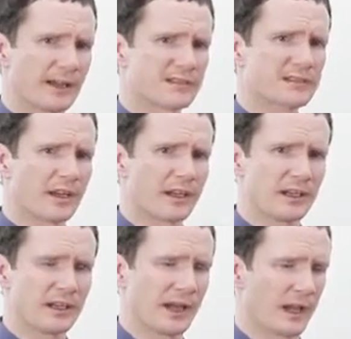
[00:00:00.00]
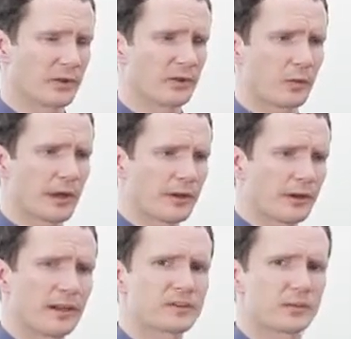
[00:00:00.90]
It's sunny. How's the
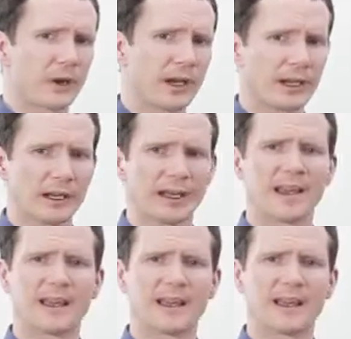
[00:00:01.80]
weather? It's rainy.